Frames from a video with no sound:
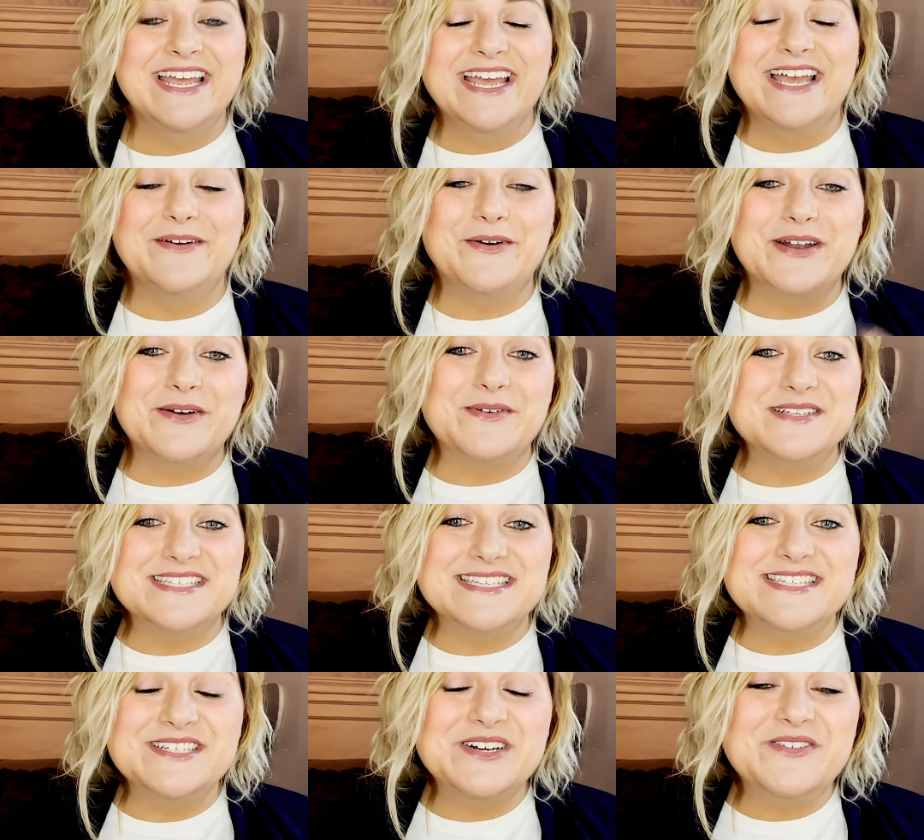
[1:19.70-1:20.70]
And when I
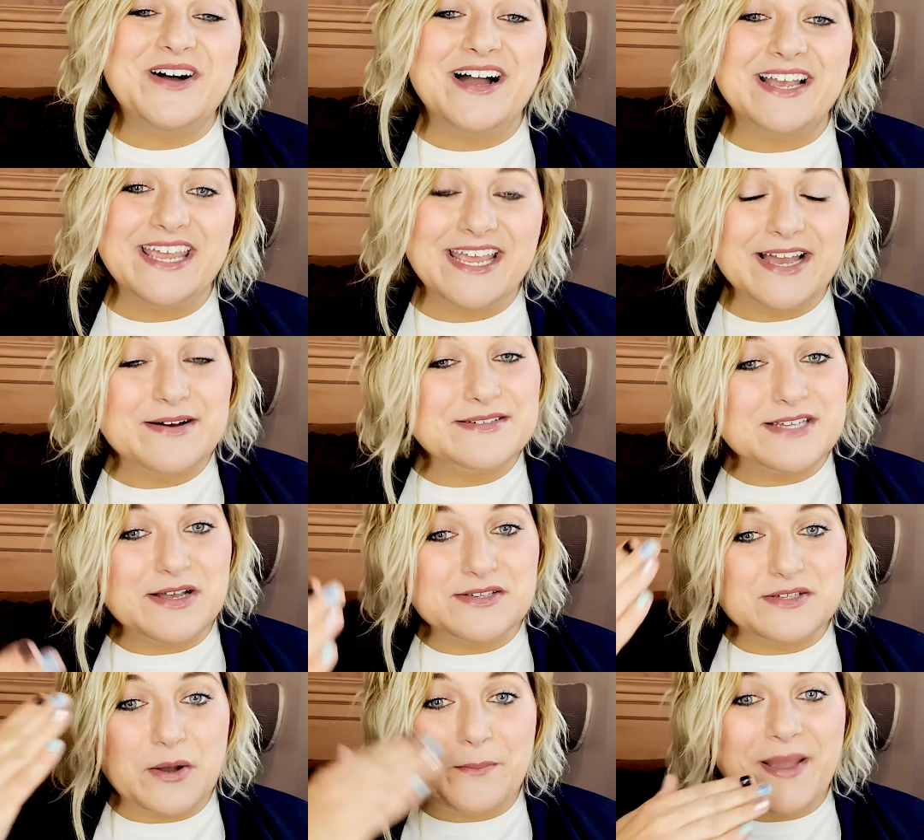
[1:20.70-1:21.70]
wasn't stilt walking, I was
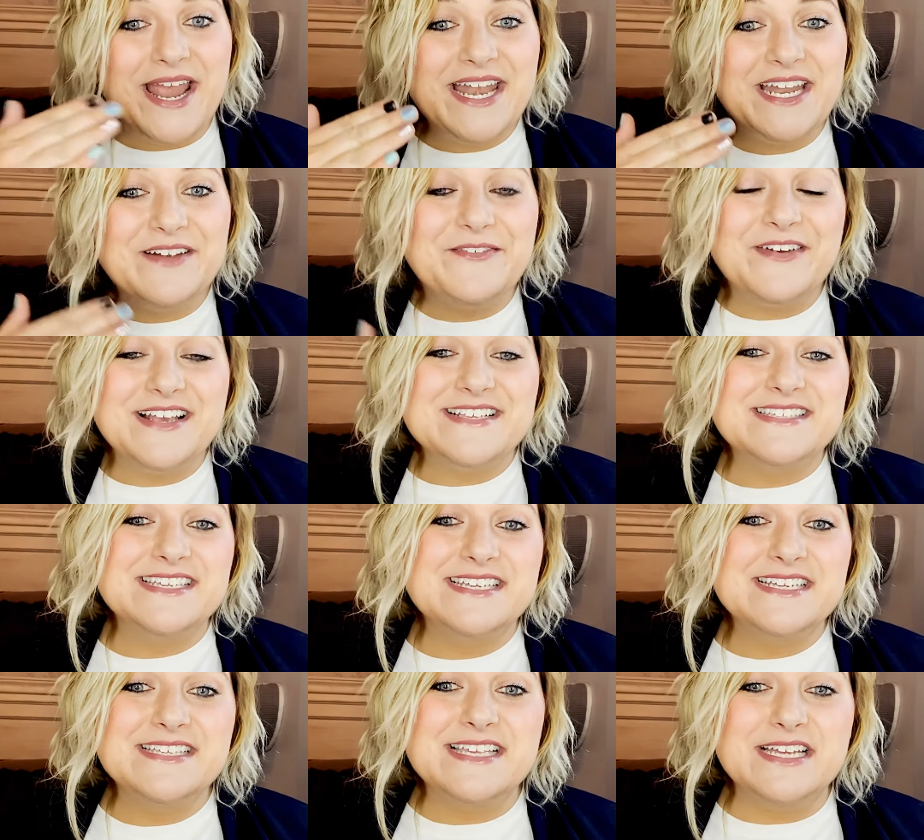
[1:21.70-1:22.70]
also painting
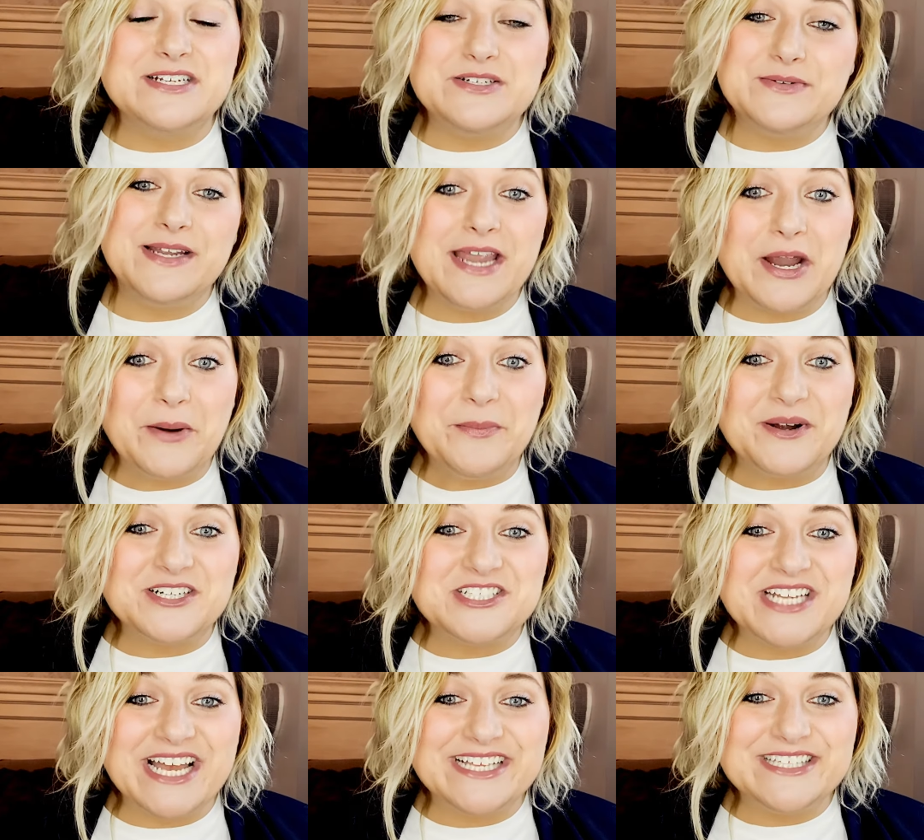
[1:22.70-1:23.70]
faces and doing airbrush
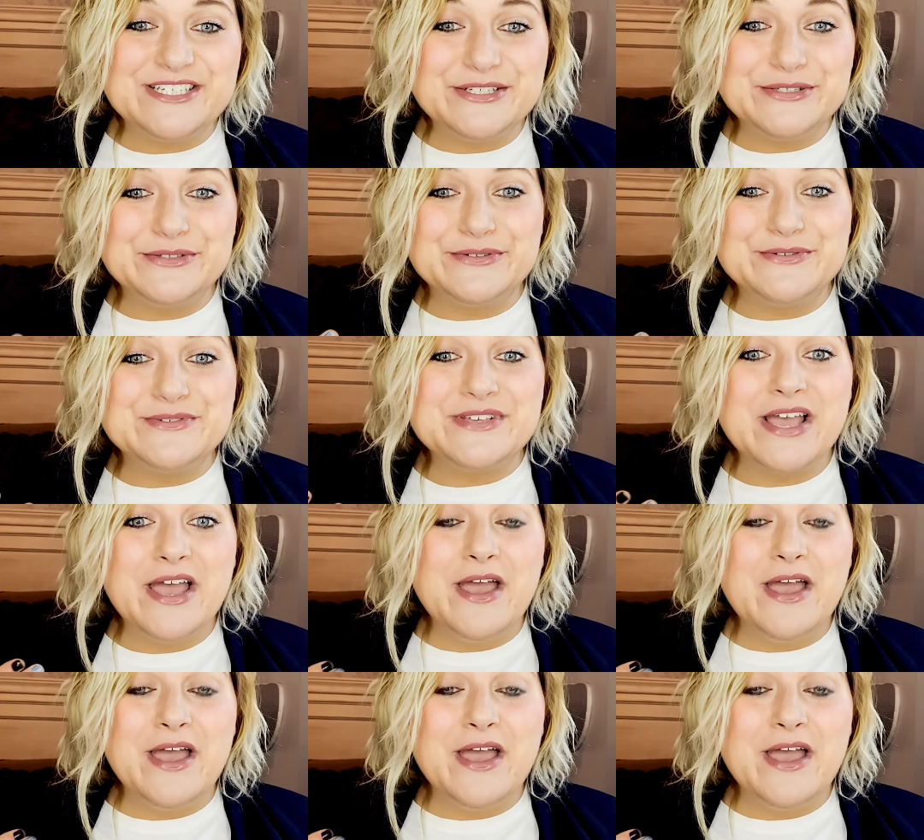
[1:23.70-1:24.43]
tattoos